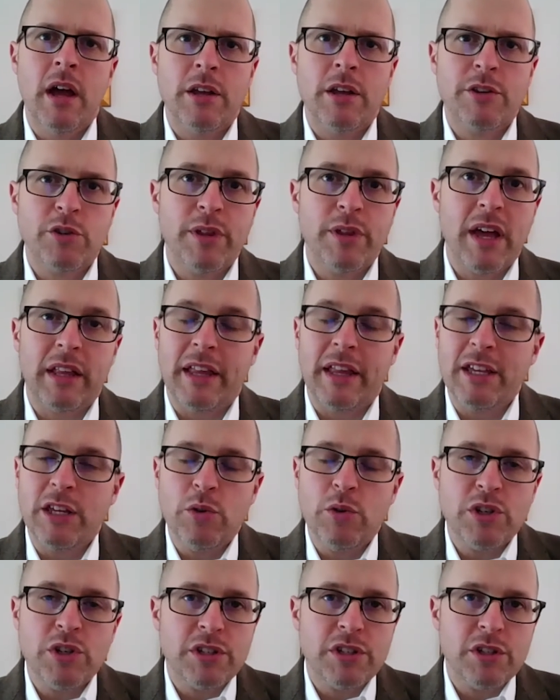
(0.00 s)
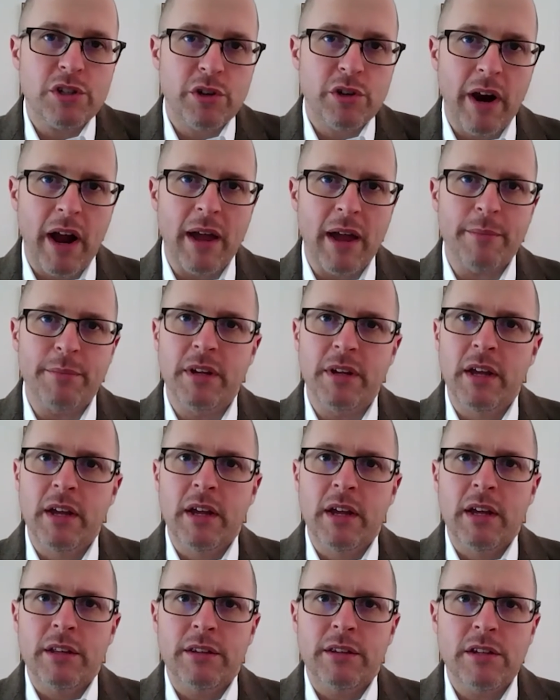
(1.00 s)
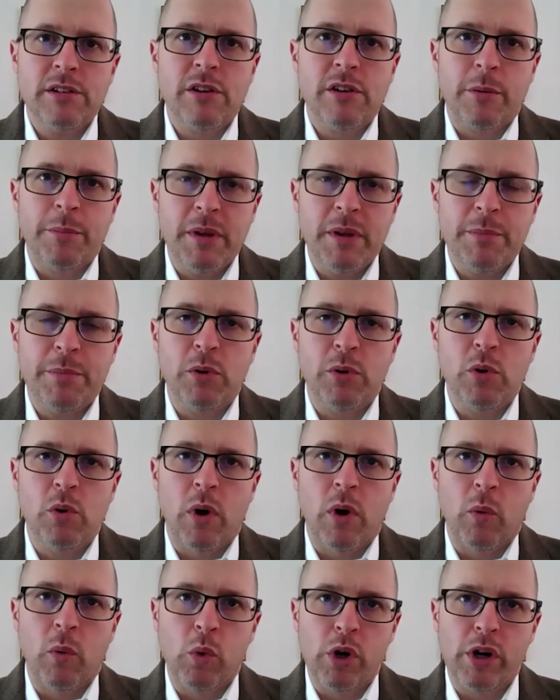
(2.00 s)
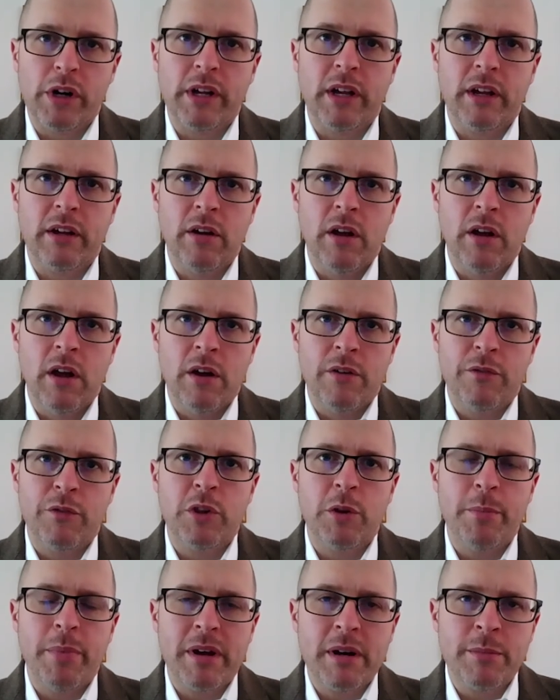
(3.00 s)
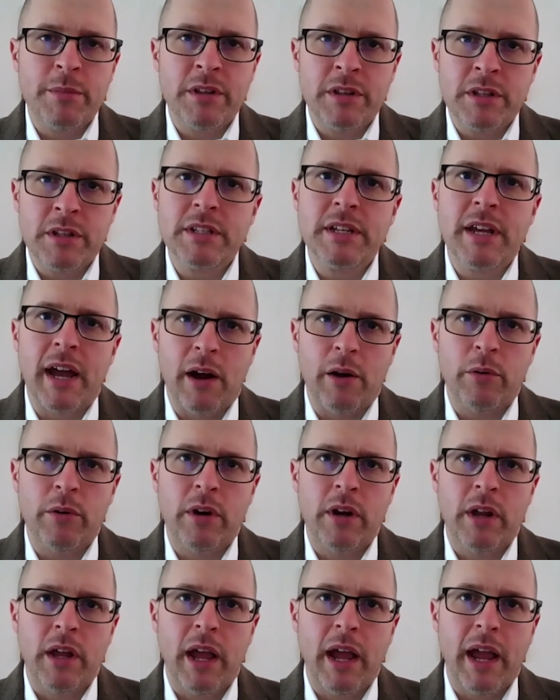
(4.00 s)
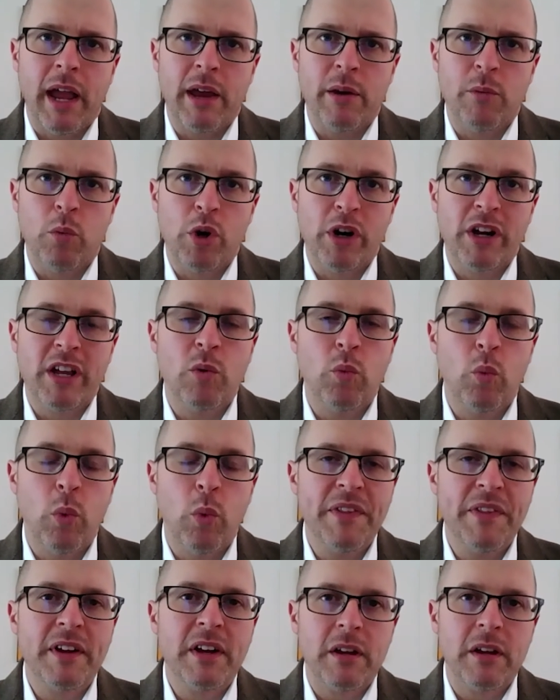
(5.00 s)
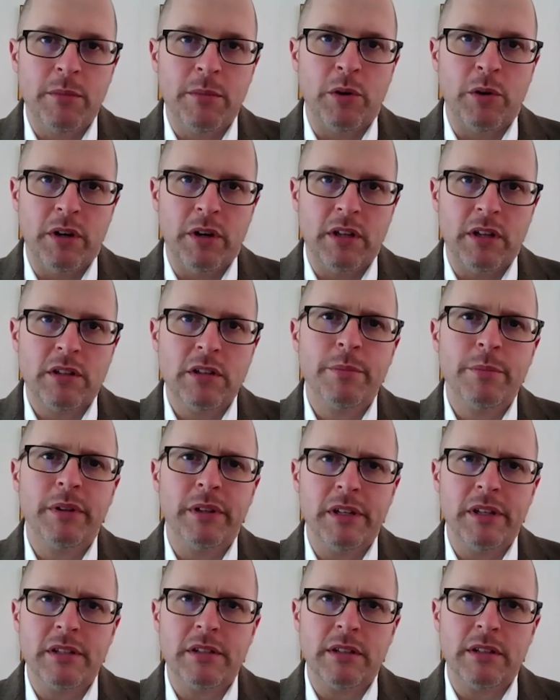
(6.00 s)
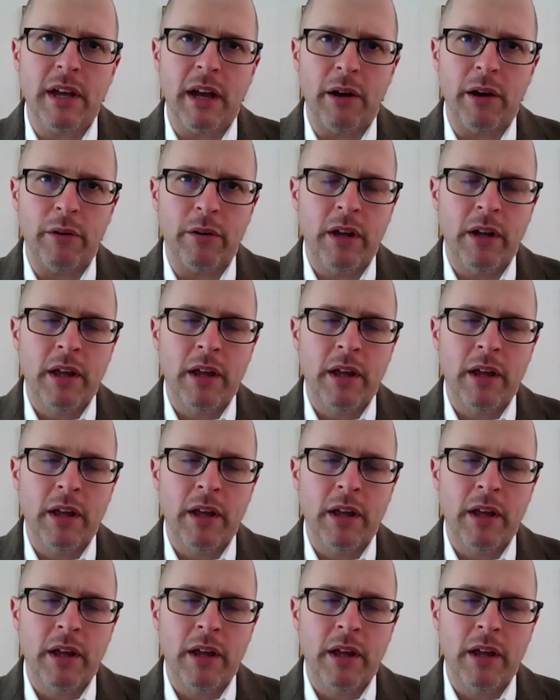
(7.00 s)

So that, like you just described, these are people who are working for the betterment of the town and working with the community to police the town.